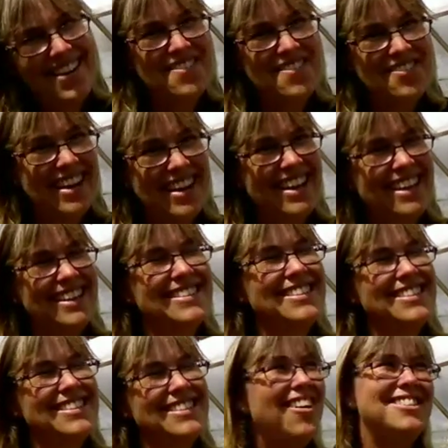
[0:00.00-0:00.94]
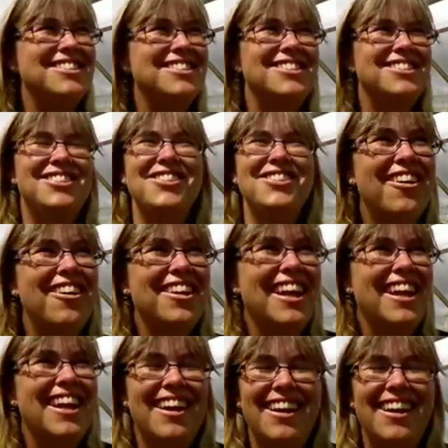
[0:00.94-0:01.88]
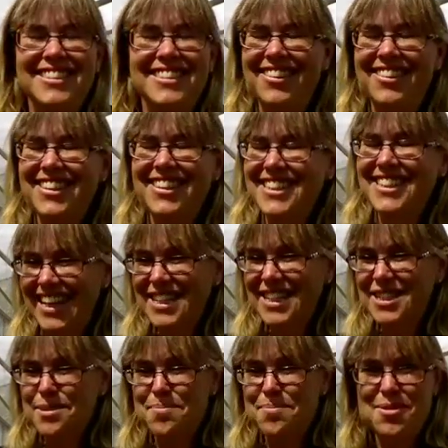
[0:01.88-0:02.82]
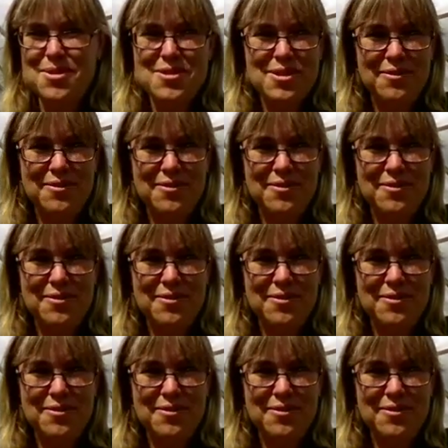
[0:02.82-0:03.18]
But it's too hot here. Seriously, it's a beautiful